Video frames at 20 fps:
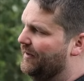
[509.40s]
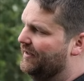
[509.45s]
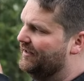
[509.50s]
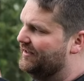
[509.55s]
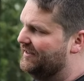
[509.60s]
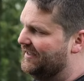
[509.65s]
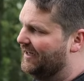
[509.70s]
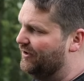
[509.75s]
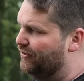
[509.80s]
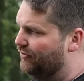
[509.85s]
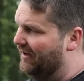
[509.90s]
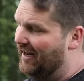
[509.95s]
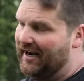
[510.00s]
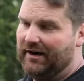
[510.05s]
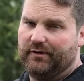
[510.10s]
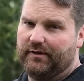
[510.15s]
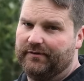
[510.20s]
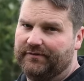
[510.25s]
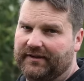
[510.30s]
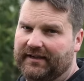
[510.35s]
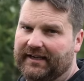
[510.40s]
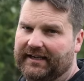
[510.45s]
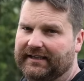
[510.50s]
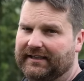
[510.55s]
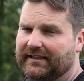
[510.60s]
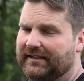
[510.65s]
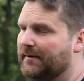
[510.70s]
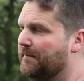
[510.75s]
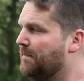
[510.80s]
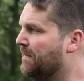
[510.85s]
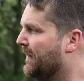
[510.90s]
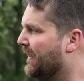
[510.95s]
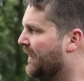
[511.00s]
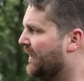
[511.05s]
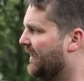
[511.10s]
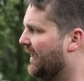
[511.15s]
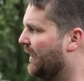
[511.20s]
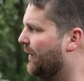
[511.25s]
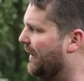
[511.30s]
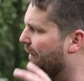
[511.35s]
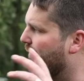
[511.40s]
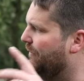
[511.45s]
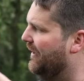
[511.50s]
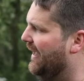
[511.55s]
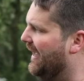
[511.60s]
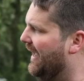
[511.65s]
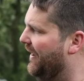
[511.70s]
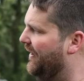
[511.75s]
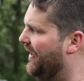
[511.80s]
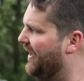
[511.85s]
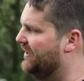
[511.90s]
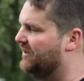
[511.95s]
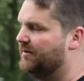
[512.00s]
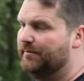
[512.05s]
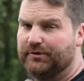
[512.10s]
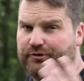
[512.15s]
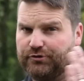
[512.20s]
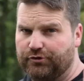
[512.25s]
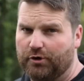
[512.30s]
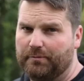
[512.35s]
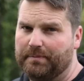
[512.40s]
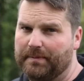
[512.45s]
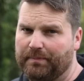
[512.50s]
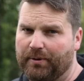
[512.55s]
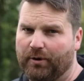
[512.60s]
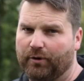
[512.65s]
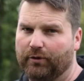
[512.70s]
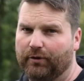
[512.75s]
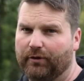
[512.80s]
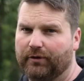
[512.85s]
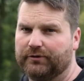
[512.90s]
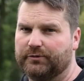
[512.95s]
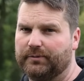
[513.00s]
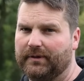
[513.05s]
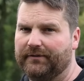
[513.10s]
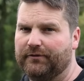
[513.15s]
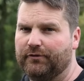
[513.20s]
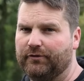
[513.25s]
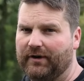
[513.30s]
in the central area of the lake. Now out there's some poles with